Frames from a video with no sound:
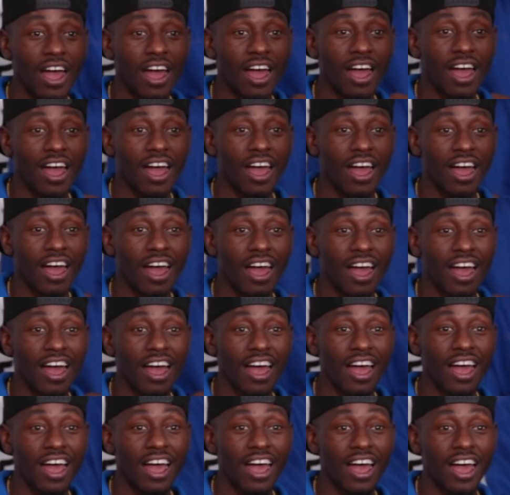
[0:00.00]

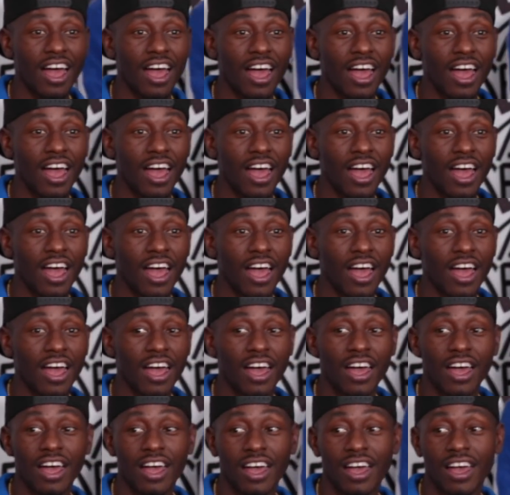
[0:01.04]

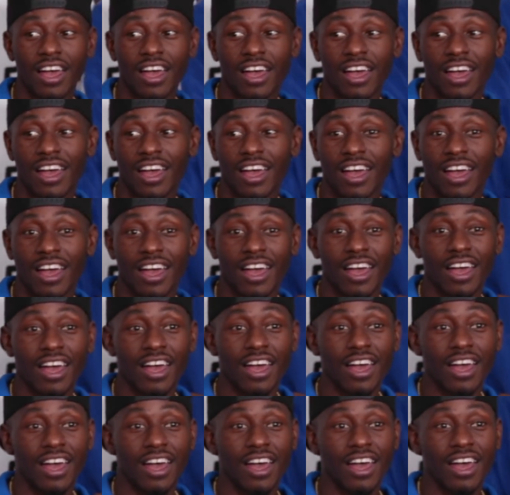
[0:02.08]

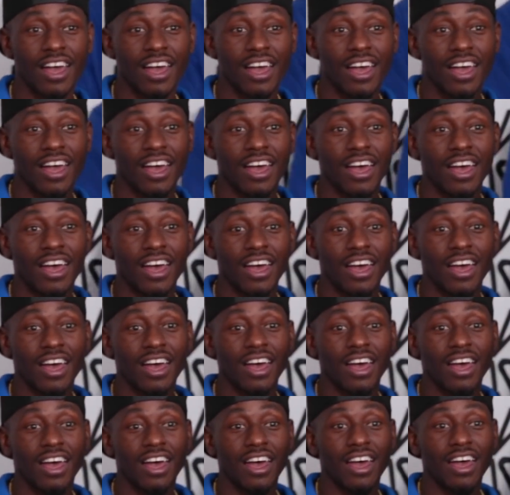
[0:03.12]

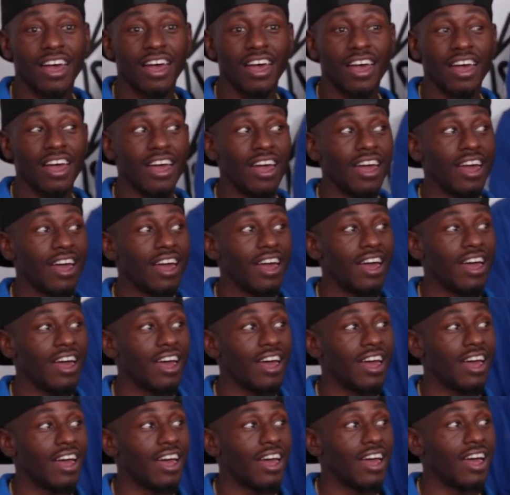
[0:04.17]

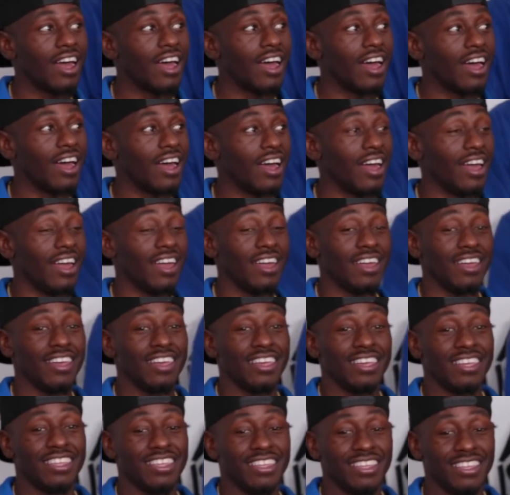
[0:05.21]

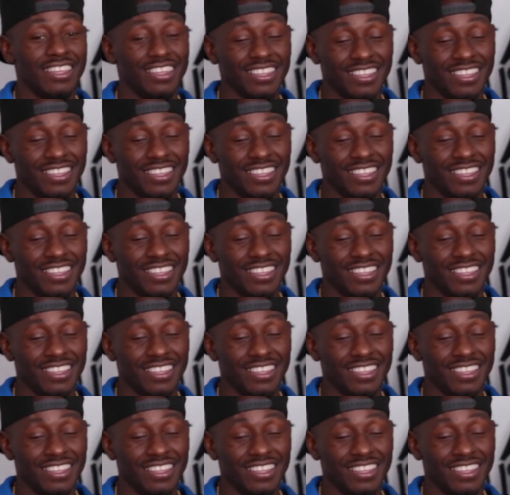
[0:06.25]
The person shown says nothing.